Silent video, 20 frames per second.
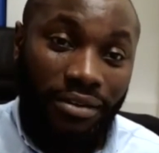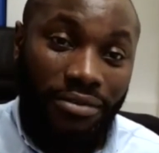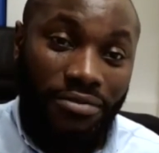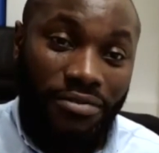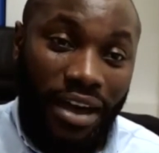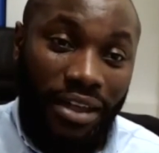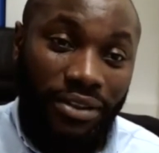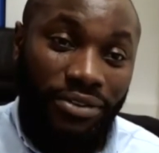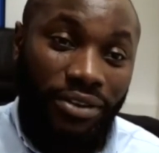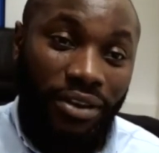
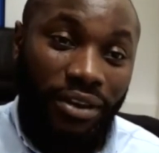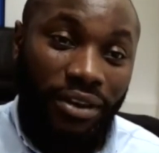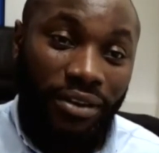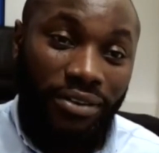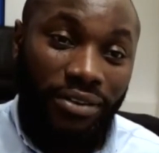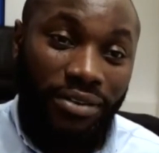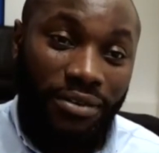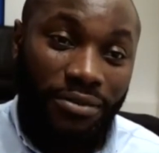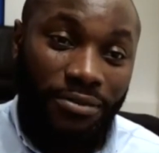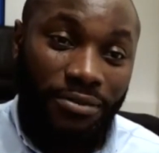fans going
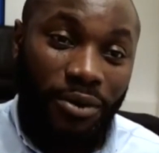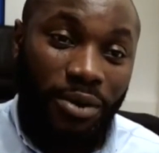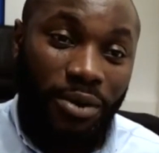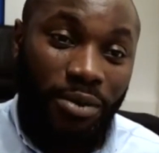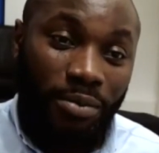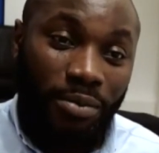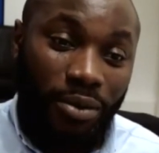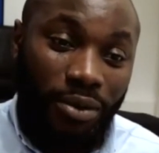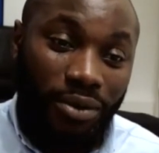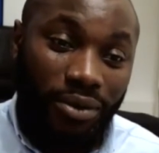to
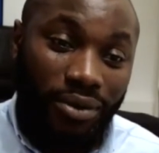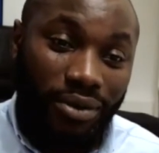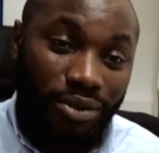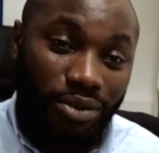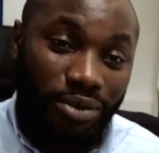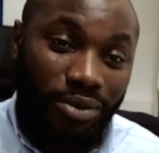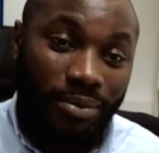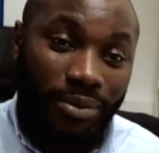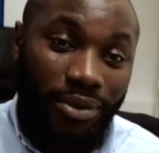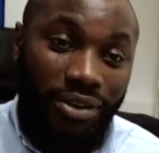
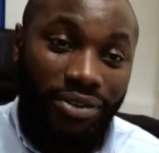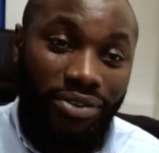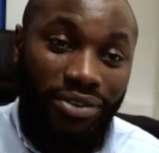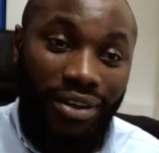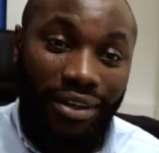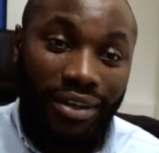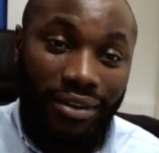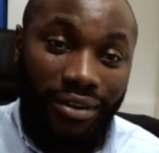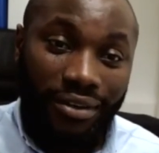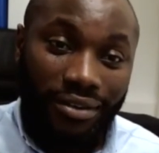football,
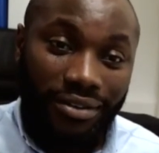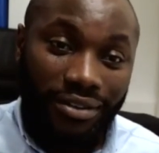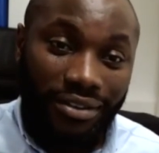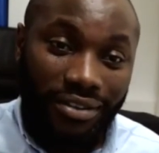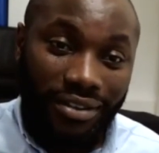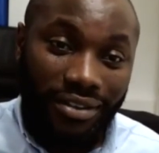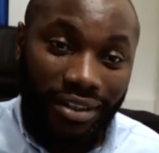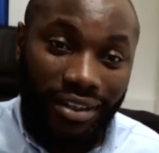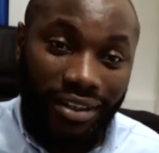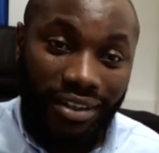music
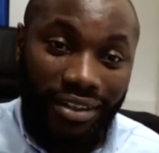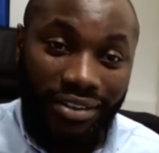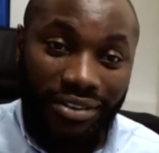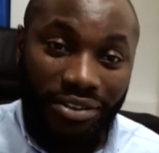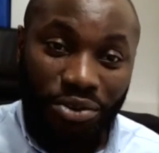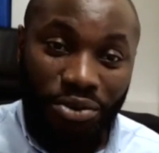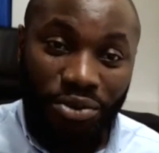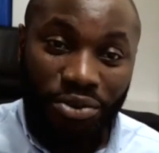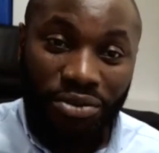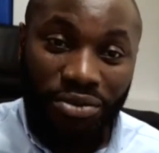concerts,
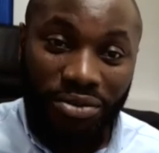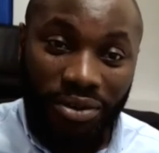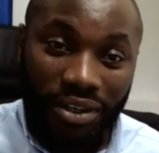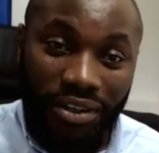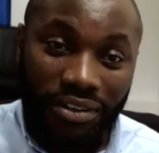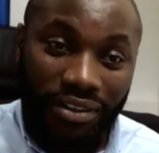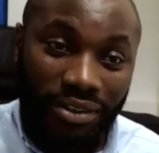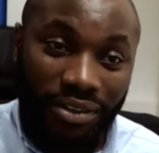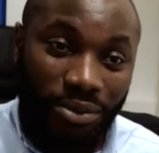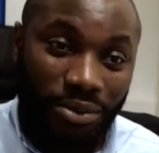horse
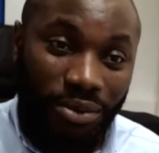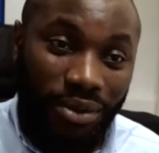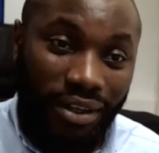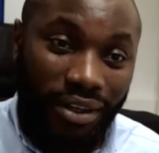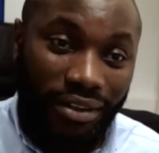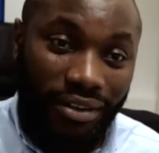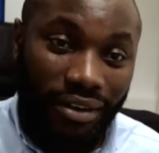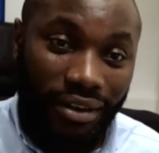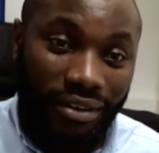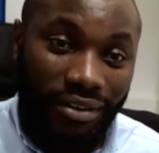racing, all
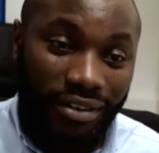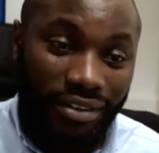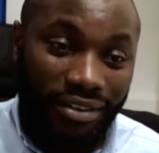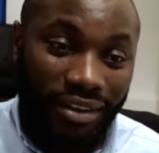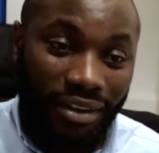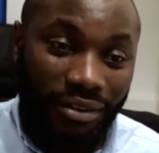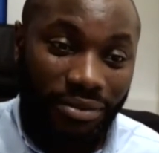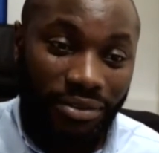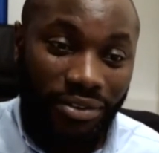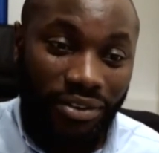that kind of
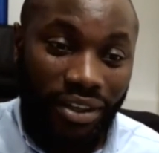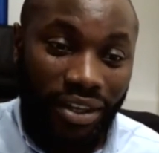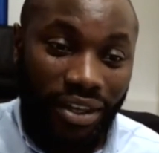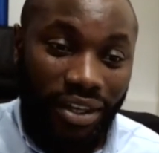stuff's